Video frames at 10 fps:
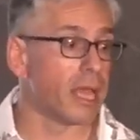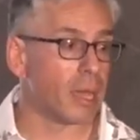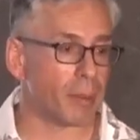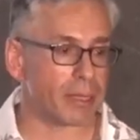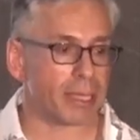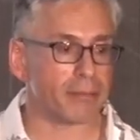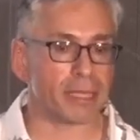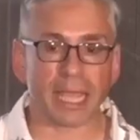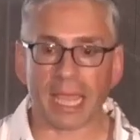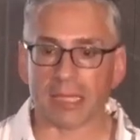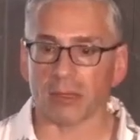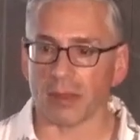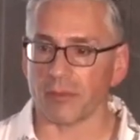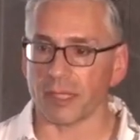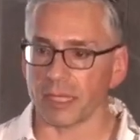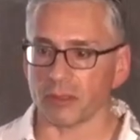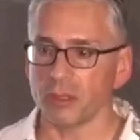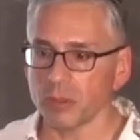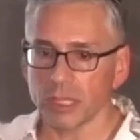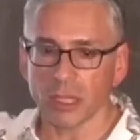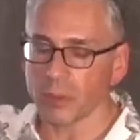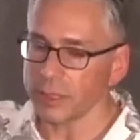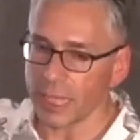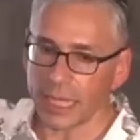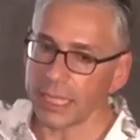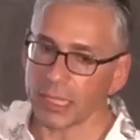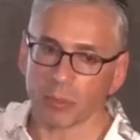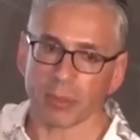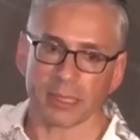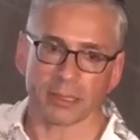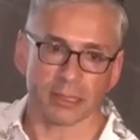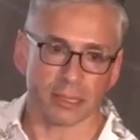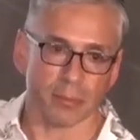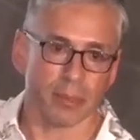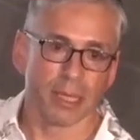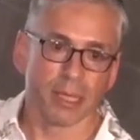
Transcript: about how they handle everything else. You can go into any enterprise system,